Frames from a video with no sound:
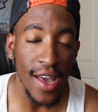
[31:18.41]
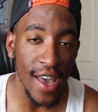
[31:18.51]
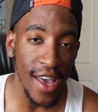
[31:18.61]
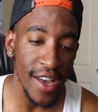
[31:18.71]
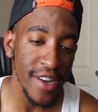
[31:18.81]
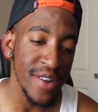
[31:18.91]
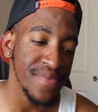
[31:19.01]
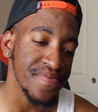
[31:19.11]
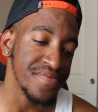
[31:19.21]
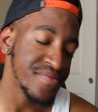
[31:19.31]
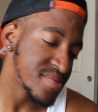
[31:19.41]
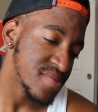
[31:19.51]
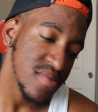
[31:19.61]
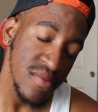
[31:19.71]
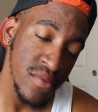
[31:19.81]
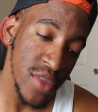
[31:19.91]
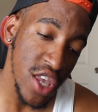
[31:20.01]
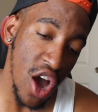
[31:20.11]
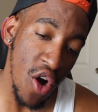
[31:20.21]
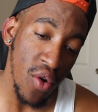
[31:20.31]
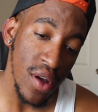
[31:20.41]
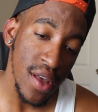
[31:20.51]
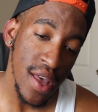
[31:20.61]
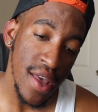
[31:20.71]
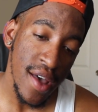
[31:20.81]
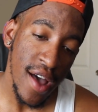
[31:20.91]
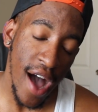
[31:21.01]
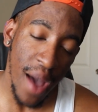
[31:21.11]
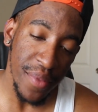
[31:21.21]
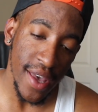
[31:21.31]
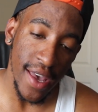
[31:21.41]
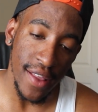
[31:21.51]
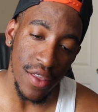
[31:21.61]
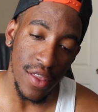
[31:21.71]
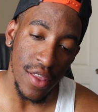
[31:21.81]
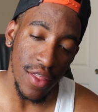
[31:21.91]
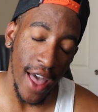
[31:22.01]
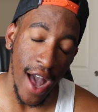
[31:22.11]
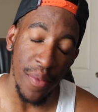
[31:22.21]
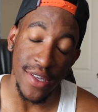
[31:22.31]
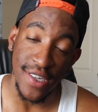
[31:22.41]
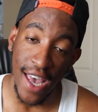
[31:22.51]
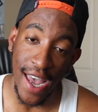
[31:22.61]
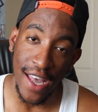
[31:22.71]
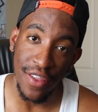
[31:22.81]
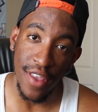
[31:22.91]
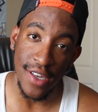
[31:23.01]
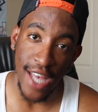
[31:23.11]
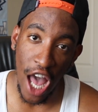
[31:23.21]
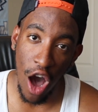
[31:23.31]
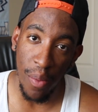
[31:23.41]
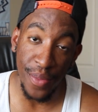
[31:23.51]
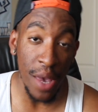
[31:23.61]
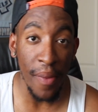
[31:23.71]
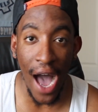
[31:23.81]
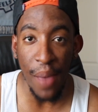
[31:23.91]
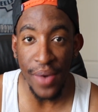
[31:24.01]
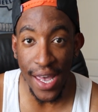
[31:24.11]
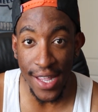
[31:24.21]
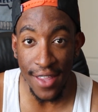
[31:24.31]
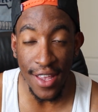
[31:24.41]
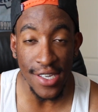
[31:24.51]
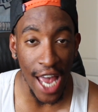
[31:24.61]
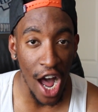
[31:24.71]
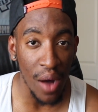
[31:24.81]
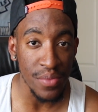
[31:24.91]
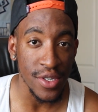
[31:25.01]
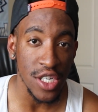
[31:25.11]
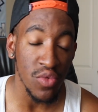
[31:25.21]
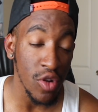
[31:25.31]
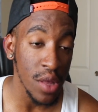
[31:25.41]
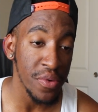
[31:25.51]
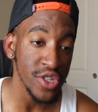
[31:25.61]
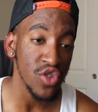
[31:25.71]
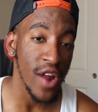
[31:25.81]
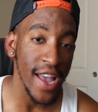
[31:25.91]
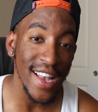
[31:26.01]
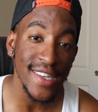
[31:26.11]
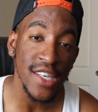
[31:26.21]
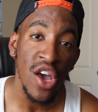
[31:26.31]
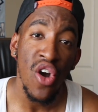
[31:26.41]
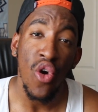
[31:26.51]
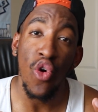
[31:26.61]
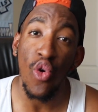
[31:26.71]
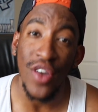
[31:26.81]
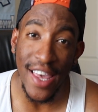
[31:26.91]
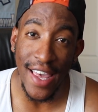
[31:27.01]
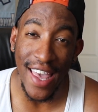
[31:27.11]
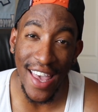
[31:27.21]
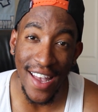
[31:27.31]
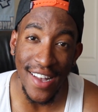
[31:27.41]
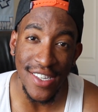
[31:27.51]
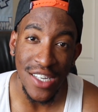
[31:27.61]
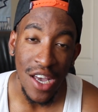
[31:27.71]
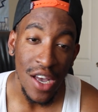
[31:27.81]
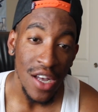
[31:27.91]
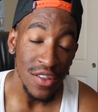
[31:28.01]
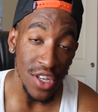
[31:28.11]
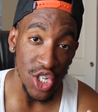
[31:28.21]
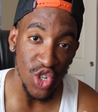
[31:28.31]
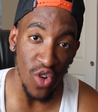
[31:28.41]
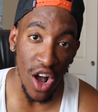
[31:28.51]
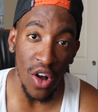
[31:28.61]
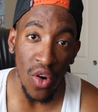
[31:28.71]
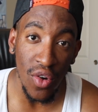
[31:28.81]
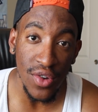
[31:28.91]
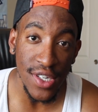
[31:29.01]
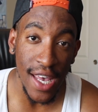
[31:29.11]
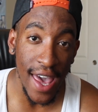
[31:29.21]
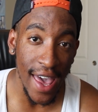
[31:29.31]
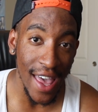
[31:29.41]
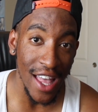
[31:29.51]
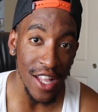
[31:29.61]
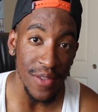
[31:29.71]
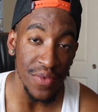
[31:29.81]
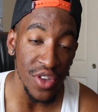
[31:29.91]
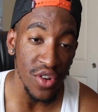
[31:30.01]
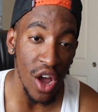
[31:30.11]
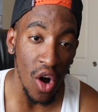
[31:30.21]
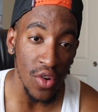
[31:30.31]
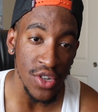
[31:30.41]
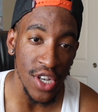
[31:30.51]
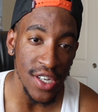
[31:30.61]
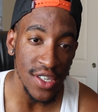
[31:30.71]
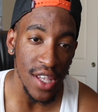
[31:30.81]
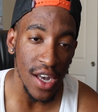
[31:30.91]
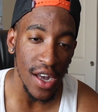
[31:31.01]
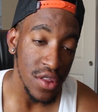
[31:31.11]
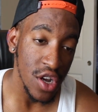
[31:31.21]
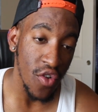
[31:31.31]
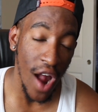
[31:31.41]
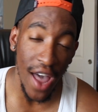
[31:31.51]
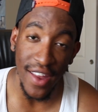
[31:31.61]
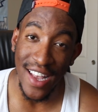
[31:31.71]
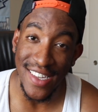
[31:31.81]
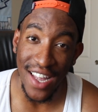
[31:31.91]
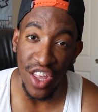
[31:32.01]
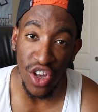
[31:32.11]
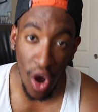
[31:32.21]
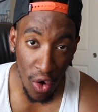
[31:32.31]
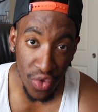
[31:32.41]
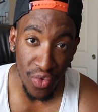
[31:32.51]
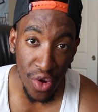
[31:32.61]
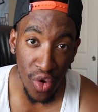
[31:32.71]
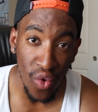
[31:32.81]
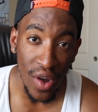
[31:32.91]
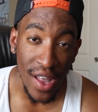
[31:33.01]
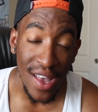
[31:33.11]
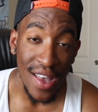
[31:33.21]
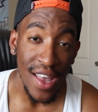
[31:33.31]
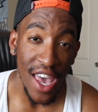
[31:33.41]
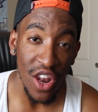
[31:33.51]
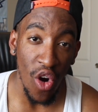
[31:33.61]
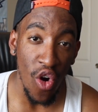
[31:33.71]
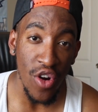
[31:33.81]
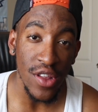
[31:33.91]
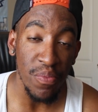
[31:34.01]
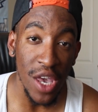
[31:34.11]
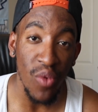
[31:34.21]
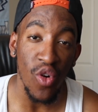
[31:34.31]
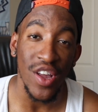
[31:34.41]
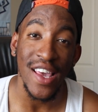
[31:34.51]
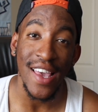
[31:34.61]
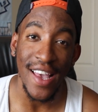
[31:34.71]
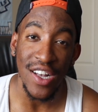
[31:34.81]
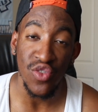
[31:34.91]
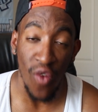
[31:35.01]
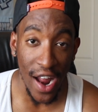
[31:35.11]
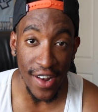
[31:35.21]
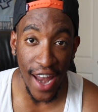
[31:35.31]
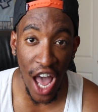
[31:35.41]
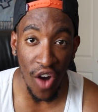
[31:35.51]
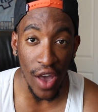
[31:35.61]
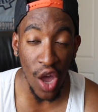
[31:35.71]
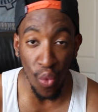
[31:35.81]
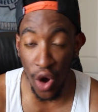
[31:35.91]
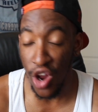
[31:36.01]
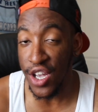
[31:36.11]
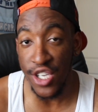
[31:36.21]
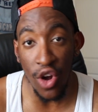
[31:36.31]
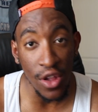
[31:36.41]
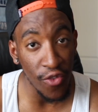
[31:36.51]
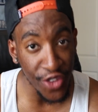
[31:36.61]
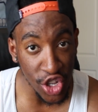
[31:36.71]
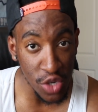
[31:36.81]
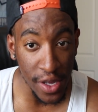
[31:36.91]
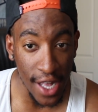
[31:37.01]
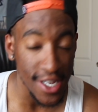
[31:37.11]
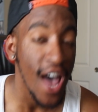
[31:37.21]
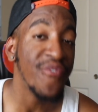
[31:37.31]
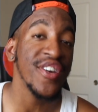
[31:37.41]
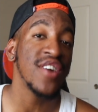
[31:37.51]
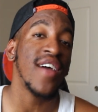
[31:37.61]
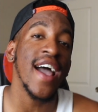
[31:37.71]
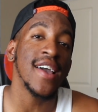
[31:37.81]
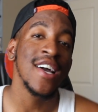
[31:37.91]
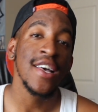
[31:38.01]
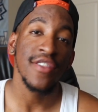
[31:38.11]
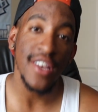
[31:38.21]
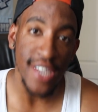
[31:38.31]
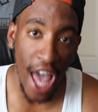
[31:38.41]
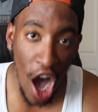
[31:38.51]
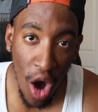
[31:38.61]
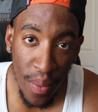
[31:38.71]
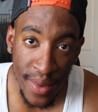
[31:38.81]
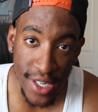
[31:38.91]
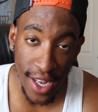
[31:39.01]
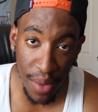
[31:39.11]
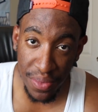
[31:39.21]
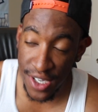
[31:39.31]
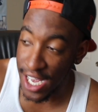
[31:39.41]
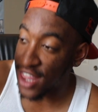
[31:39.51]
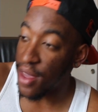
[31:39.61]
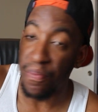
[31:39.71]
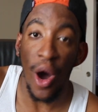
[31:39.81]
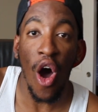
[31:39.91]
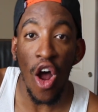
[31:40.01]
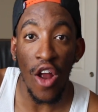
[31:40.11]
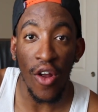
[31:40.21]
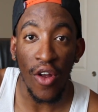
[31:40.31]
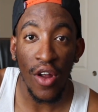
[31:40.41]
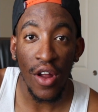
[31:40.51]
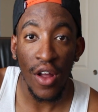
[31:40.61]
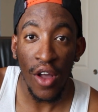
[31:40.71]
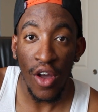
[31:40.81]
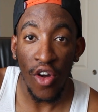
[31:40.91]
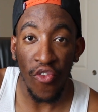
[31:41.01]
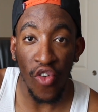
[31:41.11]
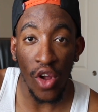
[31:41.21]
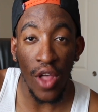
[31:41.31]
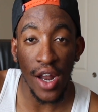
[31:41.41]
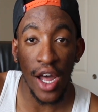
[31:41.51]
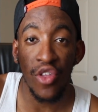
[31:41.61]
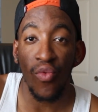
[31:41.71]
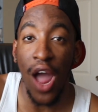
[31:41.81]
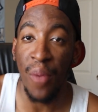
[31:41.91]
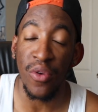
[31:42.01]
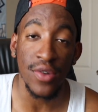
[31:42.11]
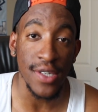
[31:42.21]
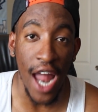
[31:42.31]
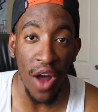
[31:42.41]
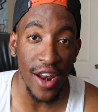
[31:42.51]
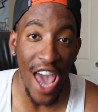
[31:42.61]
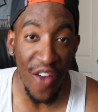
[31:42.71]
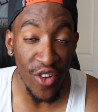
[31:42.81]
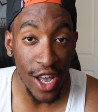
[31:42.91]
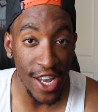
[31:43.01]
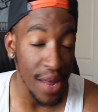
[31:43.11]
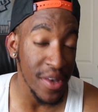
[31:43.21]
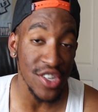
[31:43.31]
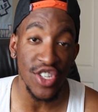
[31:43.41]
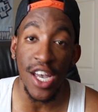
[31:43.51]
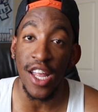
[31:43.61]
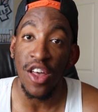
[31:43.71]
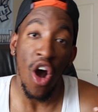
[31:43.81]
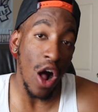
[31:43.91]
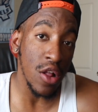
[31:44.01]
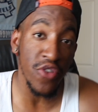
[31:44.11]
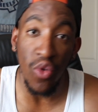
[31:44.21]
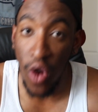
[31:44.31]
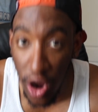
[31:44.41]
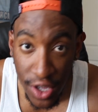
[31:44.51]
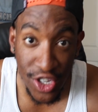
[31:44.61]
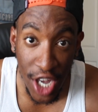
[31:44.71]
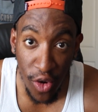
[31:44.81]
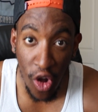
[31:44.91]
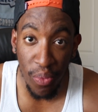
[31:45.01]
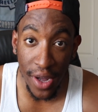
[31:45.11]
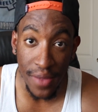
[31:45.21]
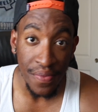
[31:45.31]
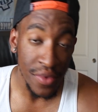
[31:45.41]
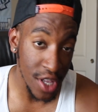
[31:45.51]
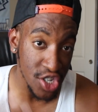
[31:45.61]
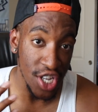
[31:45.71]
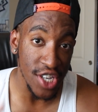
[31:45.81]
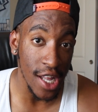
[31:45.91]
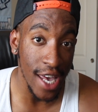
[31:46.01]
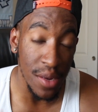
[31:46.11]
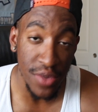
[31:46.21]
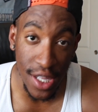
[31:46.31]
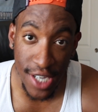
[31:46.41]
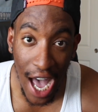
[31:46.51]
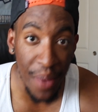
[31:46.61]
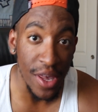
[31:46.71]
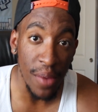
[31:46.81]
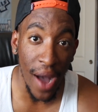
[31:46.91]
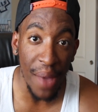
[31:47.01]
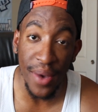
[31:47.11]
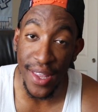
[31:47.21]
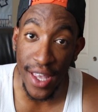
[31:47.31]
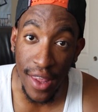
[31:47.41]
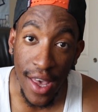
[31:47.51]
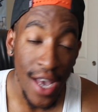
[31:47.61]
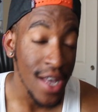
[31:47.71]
And, yo, I mean, like I've been saying, this album, in my opinion, this album just really portrays who he is, the struggles, and, you know, just the grind that he's had to go through in order to be where he is right now and where he's going in the future. Because I feel like this album is going to set the bar for a lot of other rappers down in Africa. And I mean, shit, all over the world in general. But this shit's going to get him to the top, in my opinion.